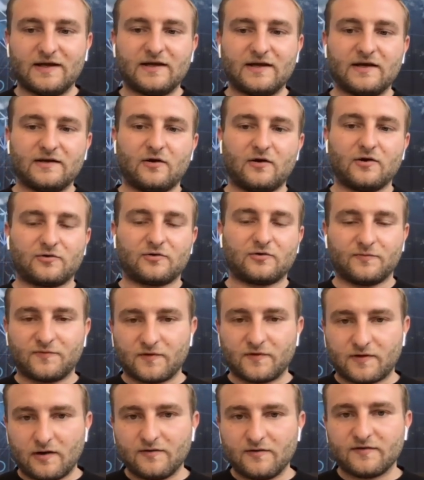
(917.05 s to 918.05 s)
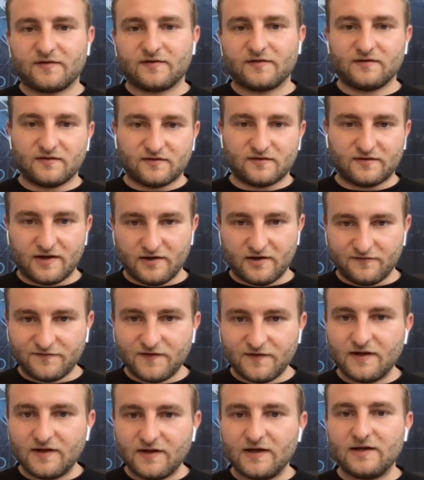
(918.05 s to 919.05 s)
They get our cryptocurrency instead of
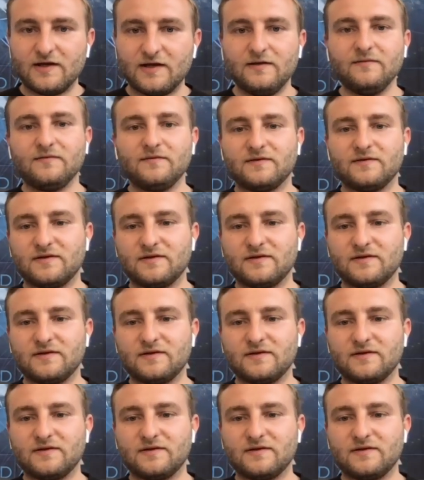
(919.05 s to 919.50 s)
the data.